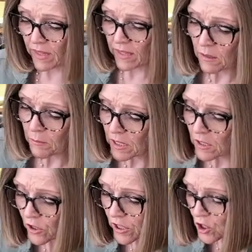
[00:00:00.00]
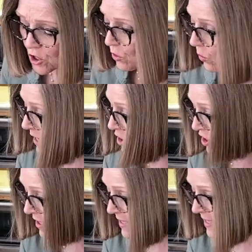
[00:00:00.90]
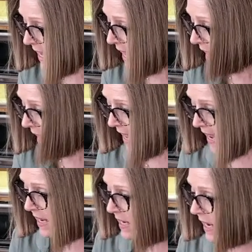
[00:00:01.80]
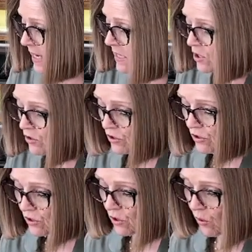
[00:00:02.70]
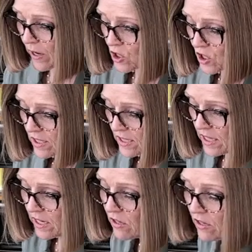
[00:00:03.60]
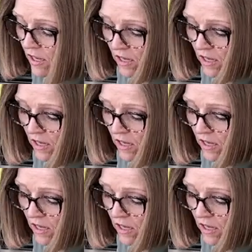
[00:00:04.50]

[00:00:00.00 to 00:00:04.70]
and I'm gonna look at your questions and answer your questions here.